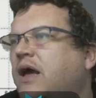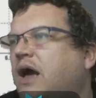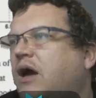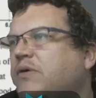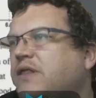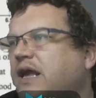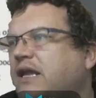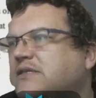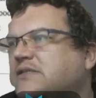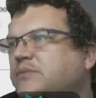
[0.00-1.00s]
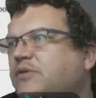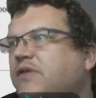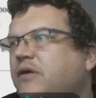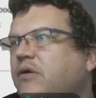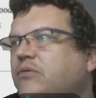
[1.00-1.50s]
We then get into some of
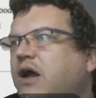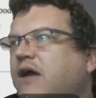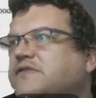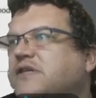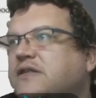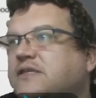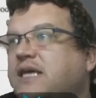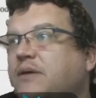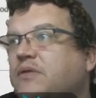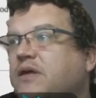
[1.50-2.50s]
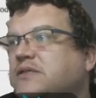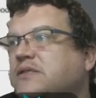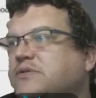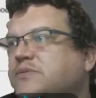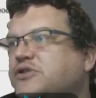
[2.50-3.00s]
their own graphs, and the same thing
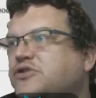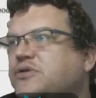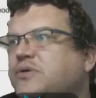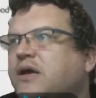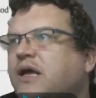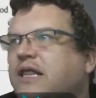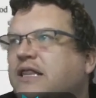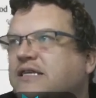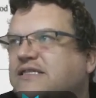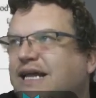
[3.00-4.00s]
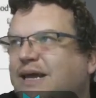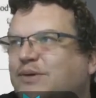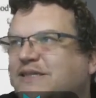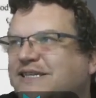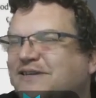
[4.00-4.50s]
seems to be true. This label
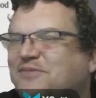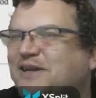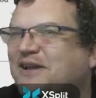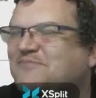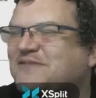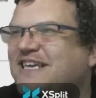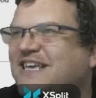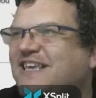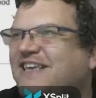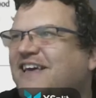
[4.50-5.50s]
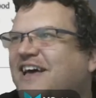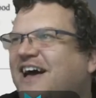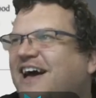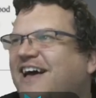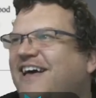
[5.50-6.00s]
is a little bit clumsy.
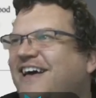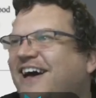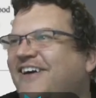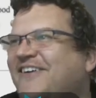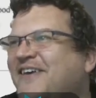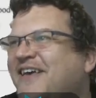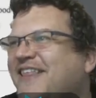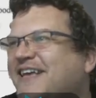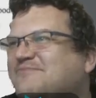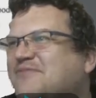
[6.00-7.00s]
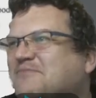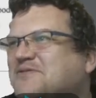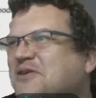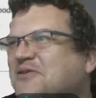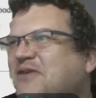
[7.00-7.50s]
That's perhaps
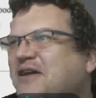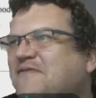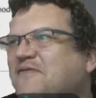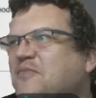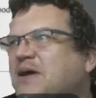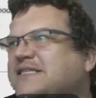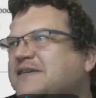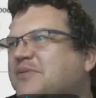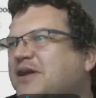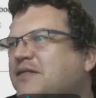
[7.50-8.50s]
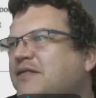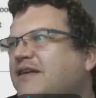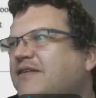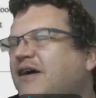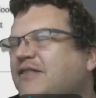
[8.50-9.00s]
not great formatting, but I think
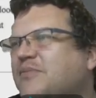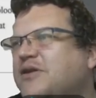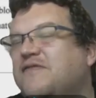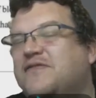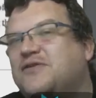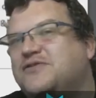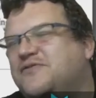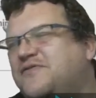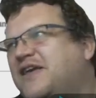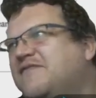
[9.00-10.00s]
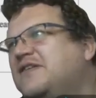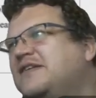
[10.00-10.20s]
either been overlooked or forgiven.